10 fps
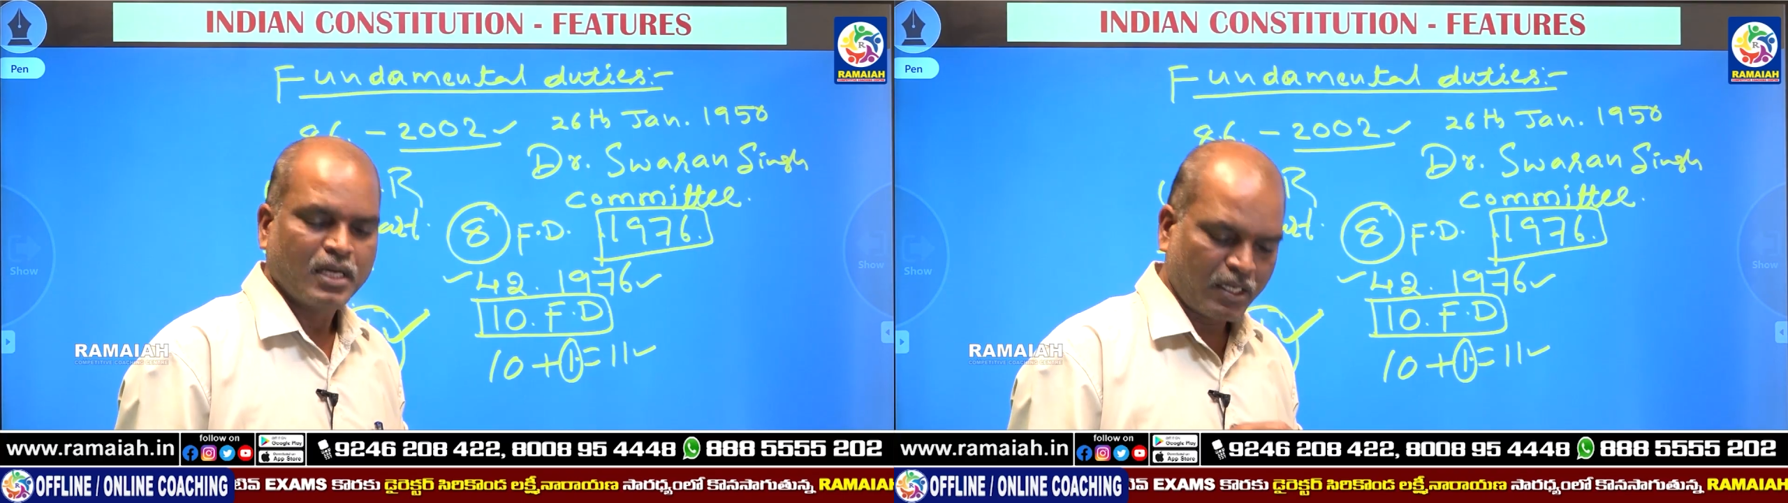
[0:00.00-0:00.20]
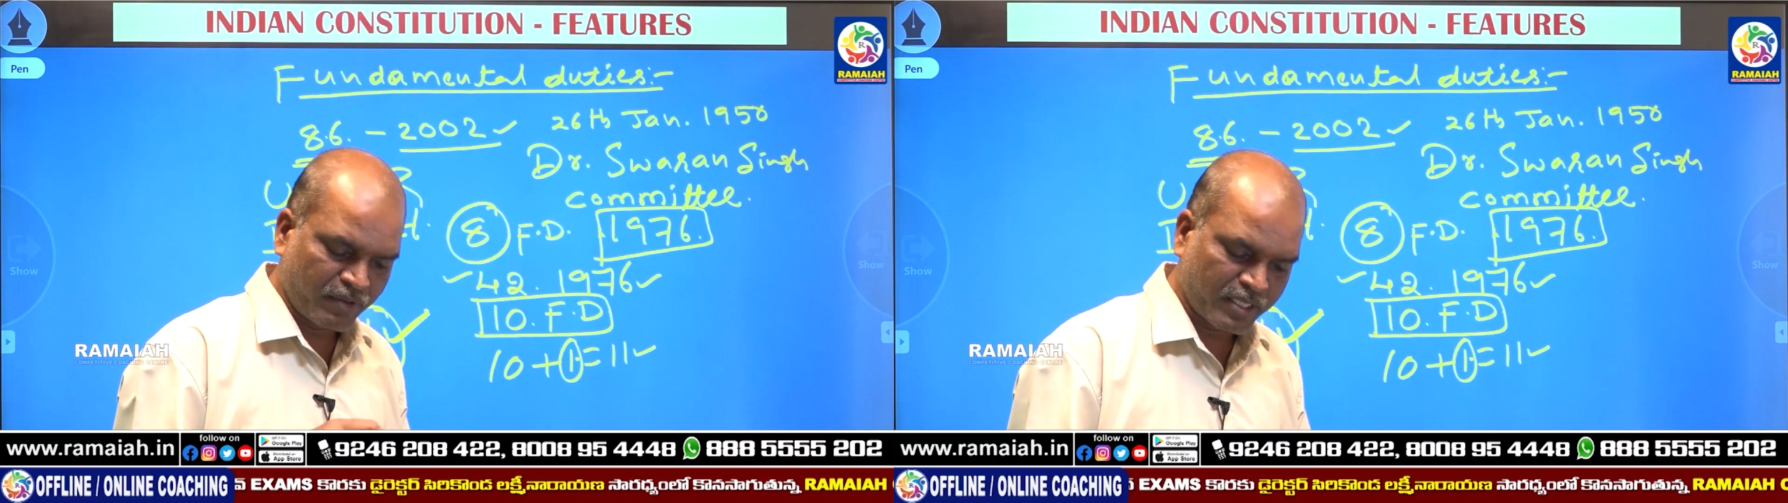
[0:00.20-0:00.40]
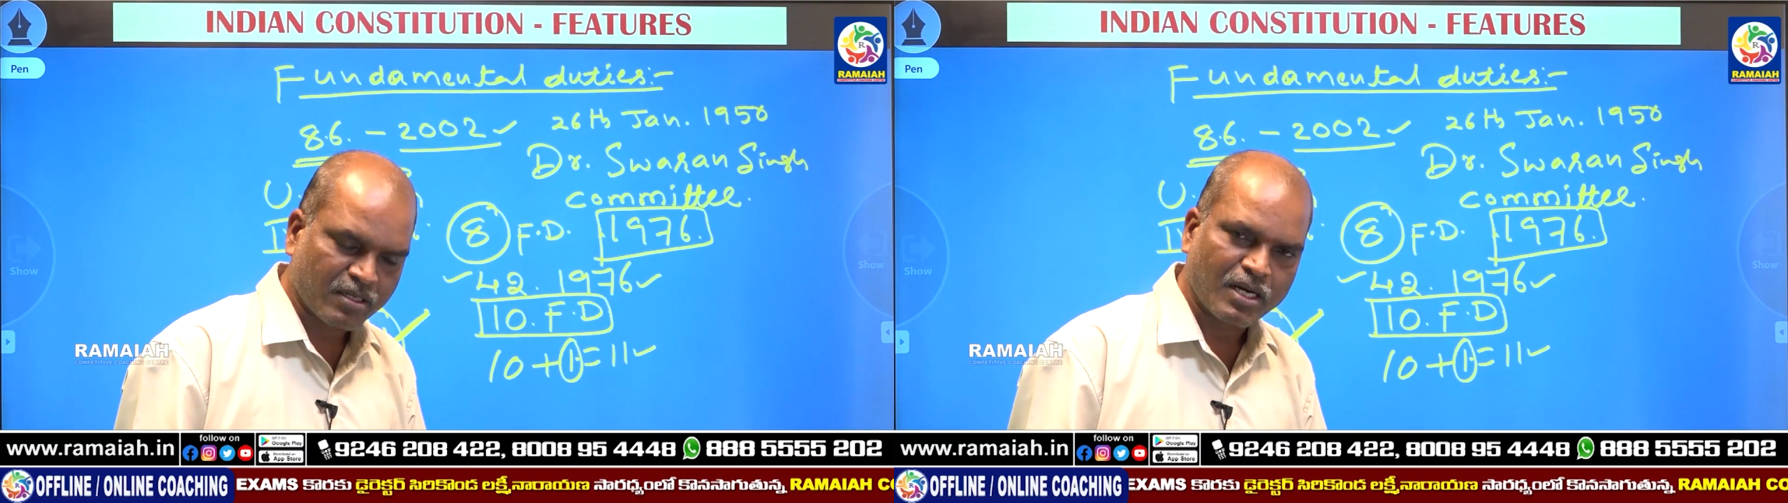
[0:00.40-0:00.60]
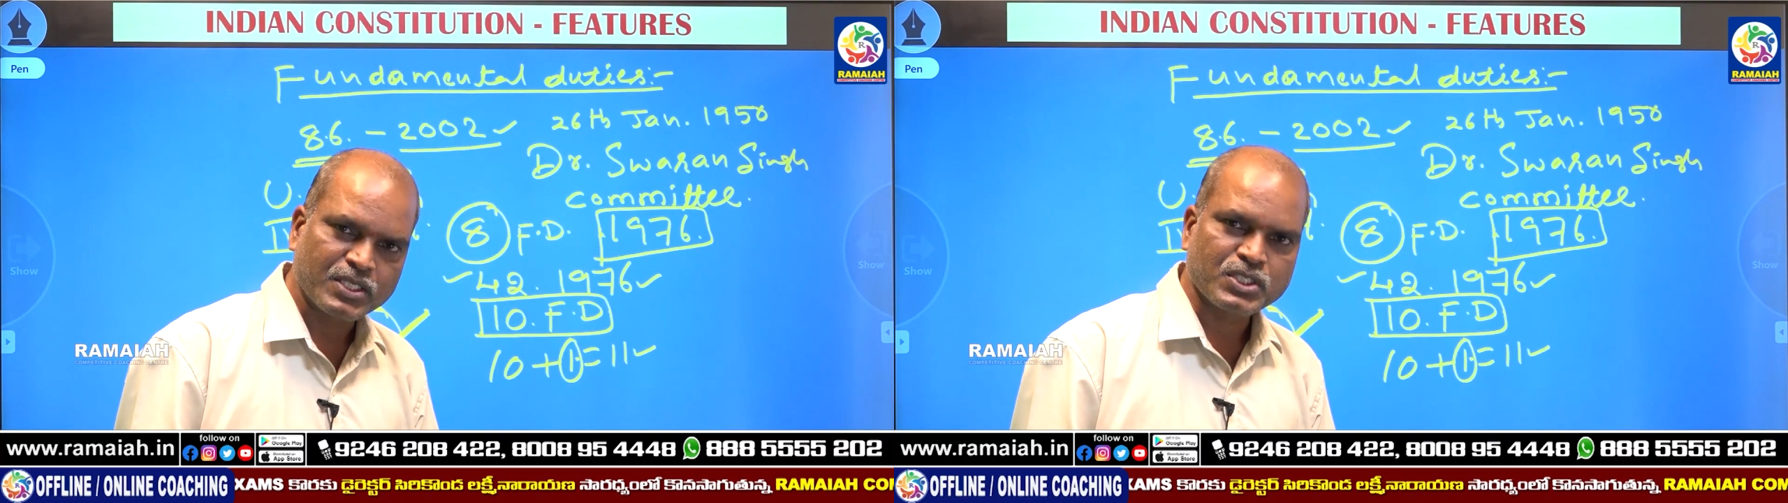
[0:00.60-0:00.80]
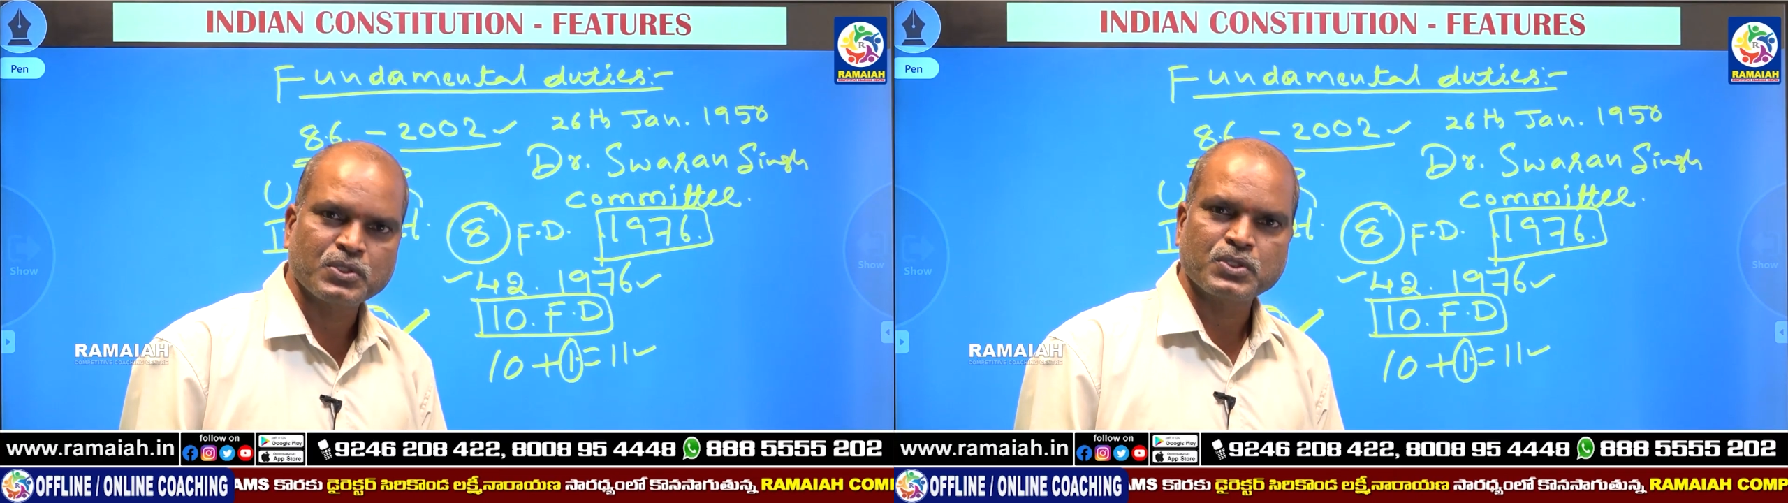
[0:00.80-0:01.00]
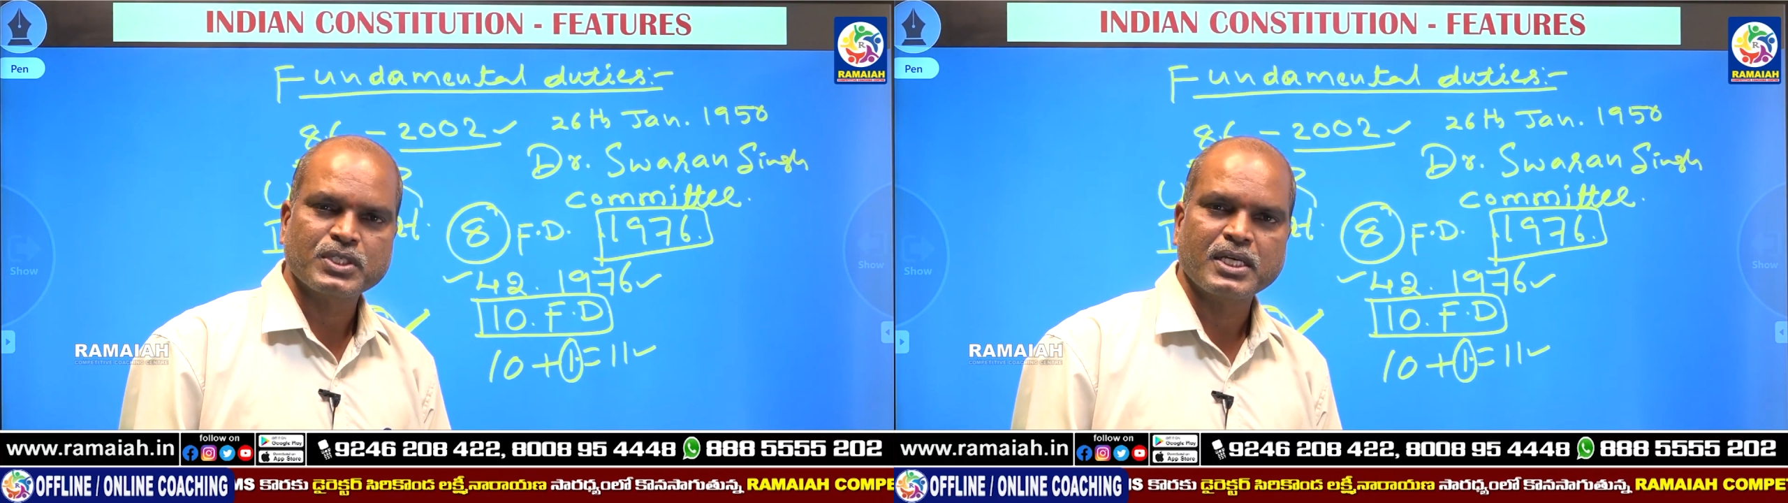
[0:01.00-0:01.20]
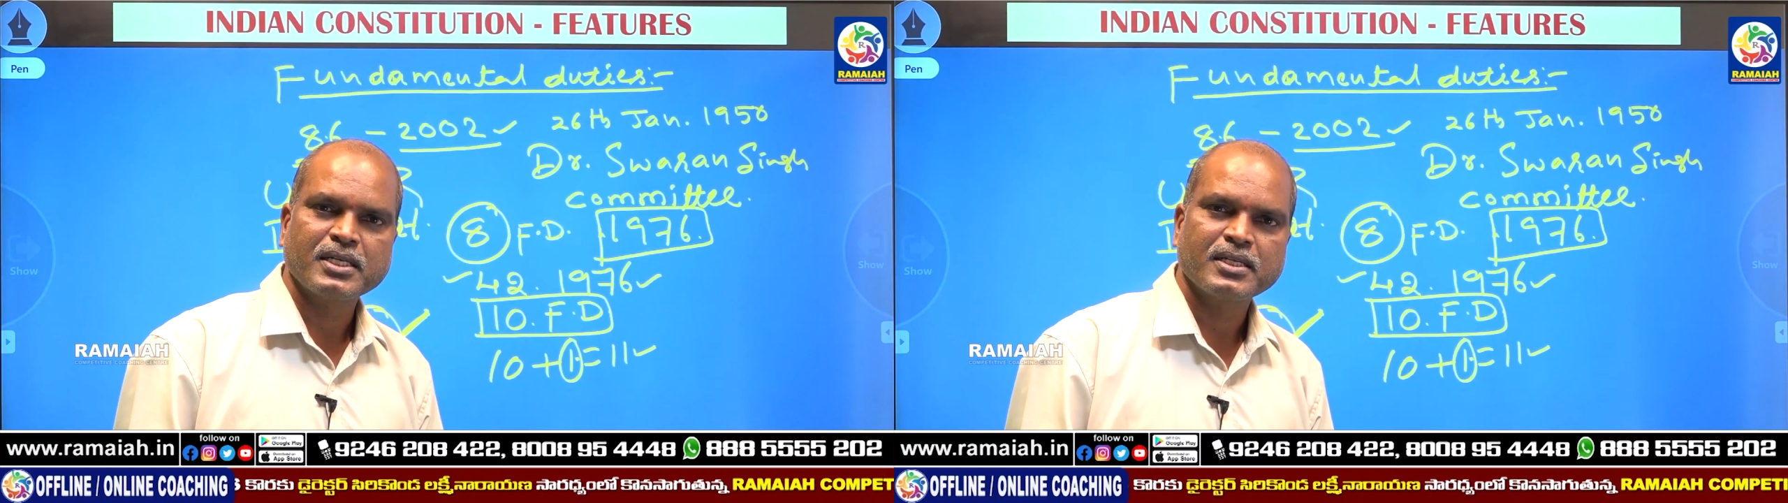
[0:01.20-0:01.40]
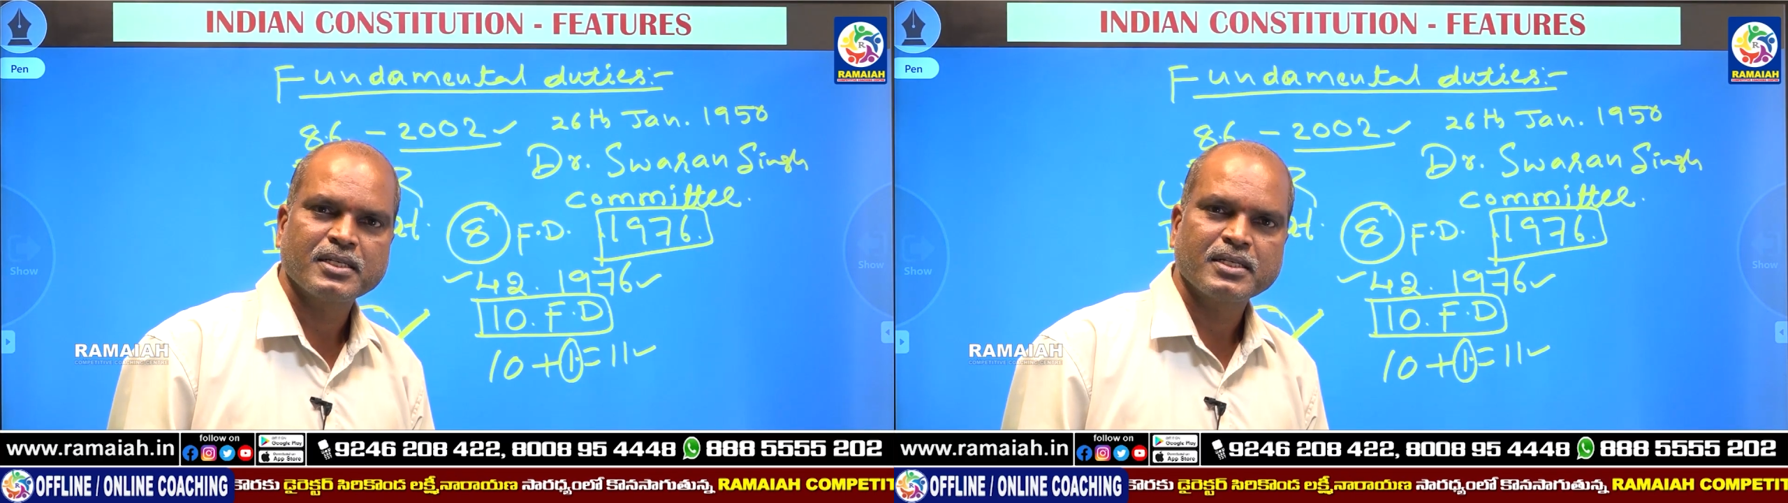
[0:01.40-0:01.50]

Our constitution